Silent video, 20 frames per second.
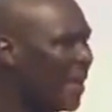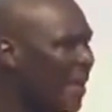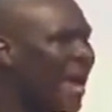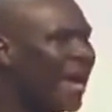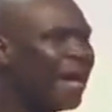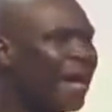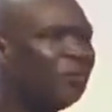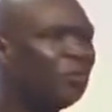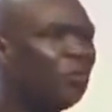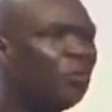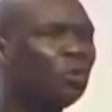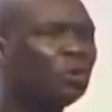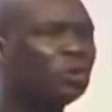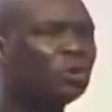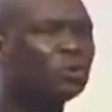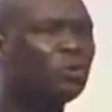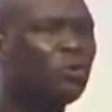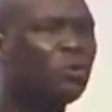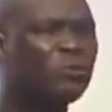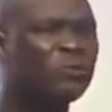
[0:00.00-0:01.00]
men who
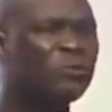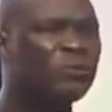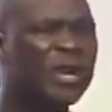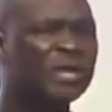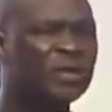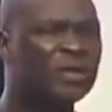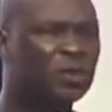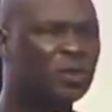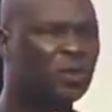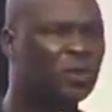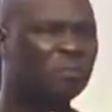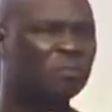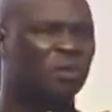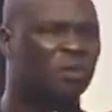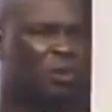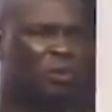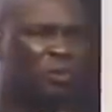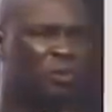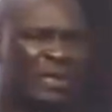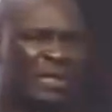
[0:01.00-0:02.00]
through faith
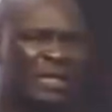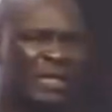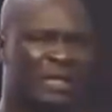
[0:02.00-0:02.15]
subdued